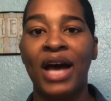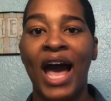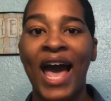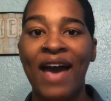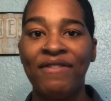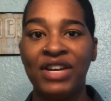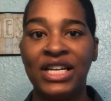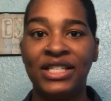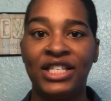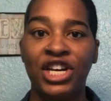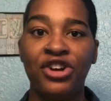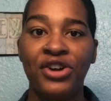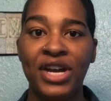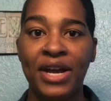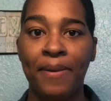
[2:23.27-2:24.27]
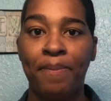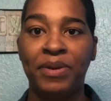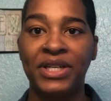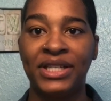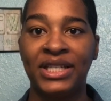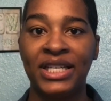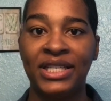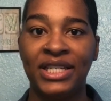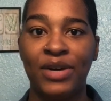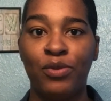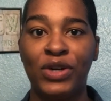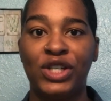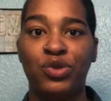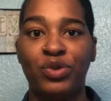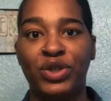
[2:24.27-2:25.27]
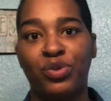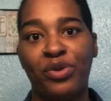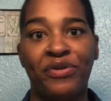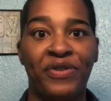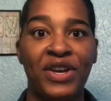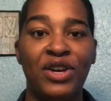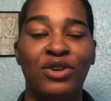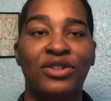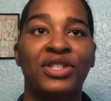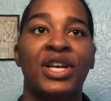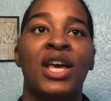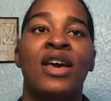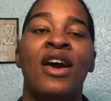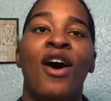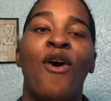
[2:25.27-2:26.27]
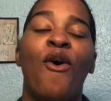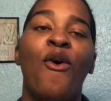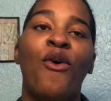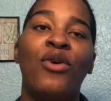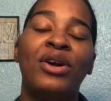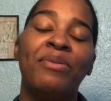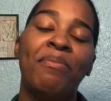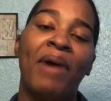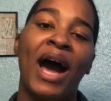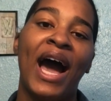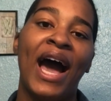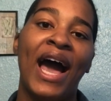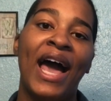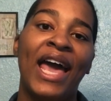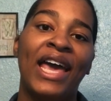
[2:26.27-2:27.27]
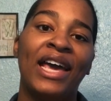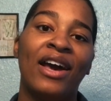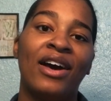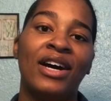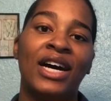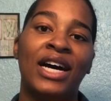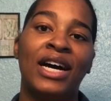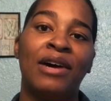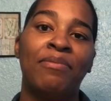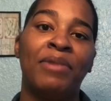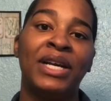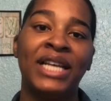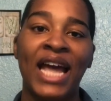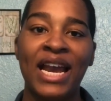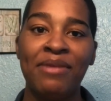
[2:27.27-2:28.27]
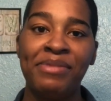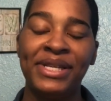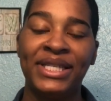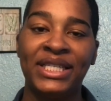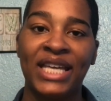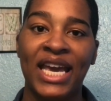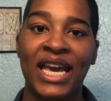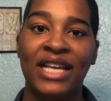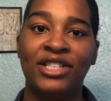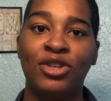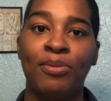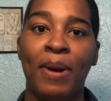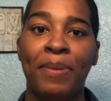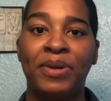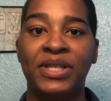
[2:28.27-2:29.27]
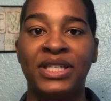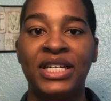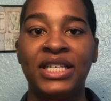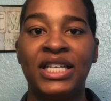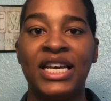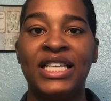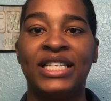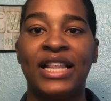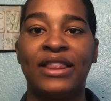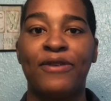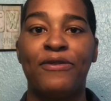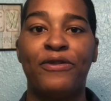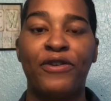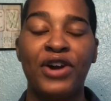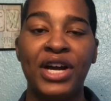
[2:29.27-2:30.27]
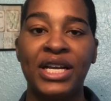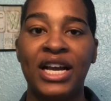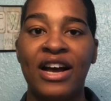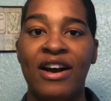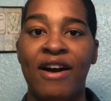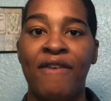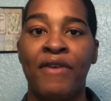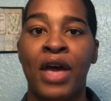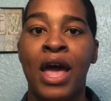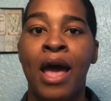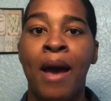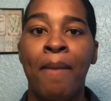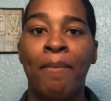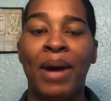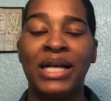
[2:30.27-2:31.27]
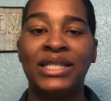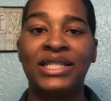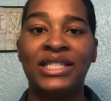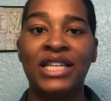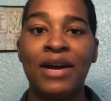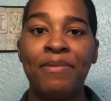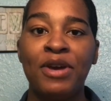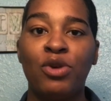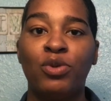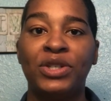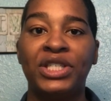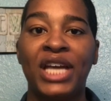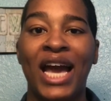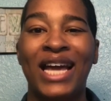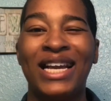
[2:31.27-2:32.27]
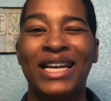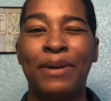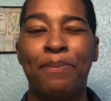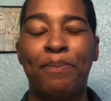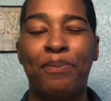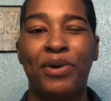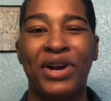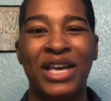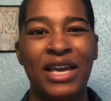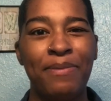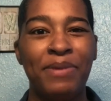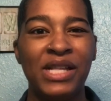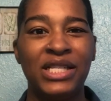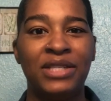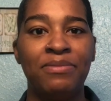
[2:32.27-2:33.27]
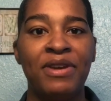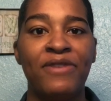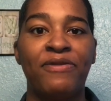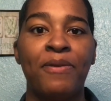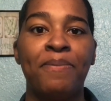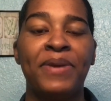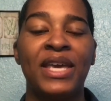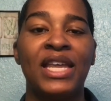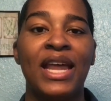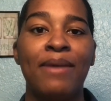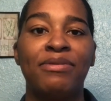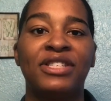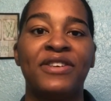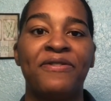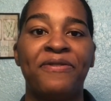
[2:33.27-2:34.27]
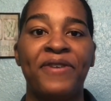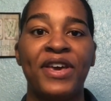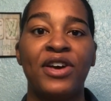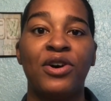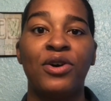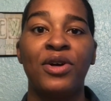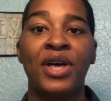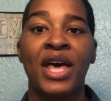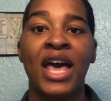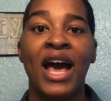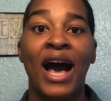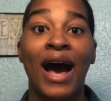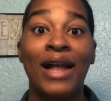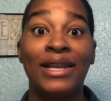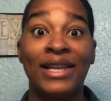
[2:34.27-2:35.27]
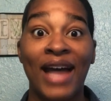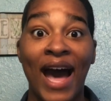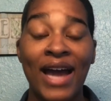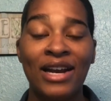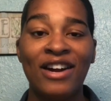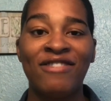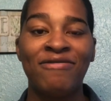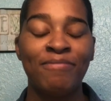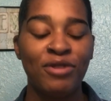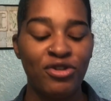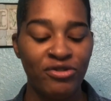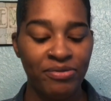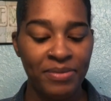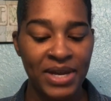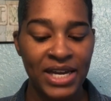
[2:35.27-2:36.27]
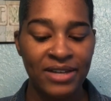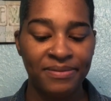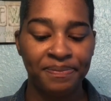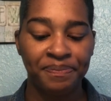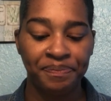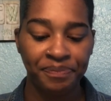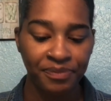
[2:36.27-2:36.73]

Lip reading: have an anterior placenta, which was revealed on my anatomy scan. So my placenta is at the front of my stomach, which kind of prohibits me from being able to feel a lot of movement.